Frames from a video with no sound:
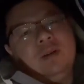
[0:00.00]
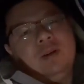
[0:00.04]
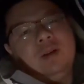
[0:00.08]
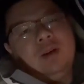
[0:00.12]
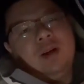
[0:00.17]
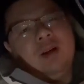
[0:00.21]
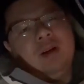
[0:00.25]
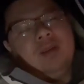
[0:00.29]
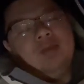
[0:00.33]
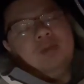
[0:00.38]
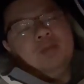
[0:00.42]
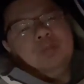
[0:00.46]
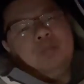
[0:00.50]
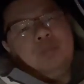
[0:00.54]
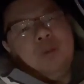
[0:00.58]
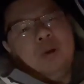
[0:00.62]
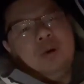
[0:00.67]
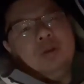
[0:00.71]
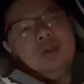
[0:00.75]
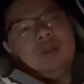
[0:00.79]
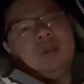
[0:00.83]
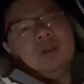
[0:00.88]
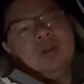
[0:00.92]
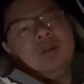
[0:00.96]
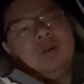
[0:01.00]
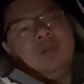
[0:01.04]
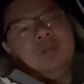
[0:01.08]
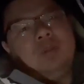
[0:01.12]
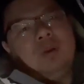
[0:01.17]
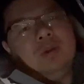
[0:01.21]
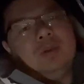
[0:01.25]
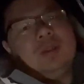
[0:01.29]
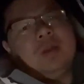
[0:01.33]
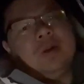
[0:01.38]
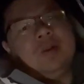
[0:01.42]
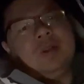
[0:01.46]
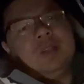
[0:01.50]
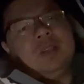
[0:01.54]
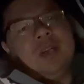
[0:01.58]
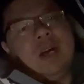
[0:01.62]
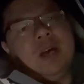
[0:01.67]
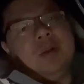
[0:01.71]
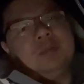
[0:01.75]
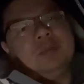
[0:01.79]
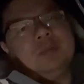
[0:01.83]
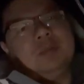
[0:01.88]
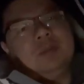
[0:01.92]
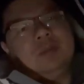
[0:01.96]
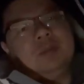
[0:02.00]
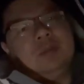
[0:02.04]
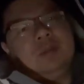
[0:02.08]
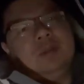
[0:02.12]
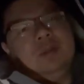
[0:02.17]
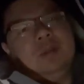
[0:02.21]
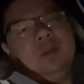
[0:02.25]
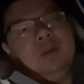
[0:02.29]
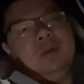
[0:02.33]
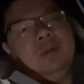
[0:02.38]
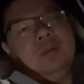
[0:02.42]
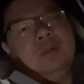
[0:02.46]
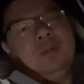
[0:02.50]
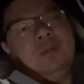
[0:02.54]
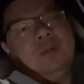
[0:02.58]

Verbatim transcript: and both both of the times, you know,